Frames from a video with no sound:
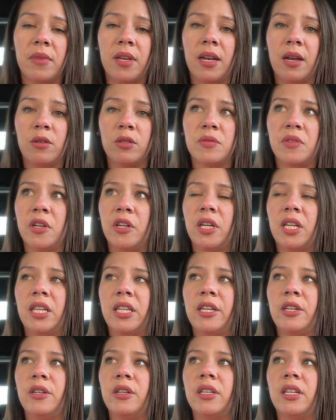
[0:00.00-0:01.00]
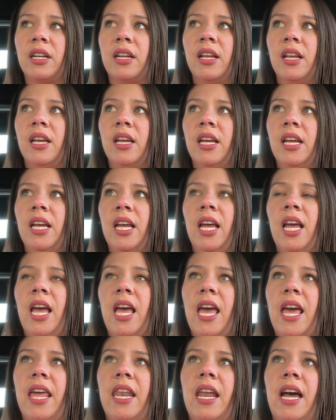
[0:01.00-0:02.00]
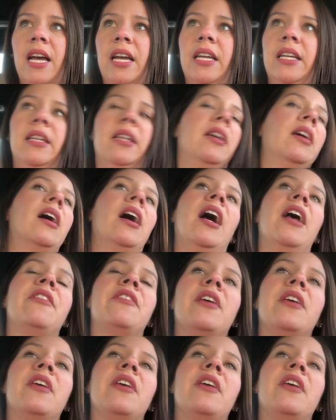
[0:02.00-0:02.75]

And I was very clear, and I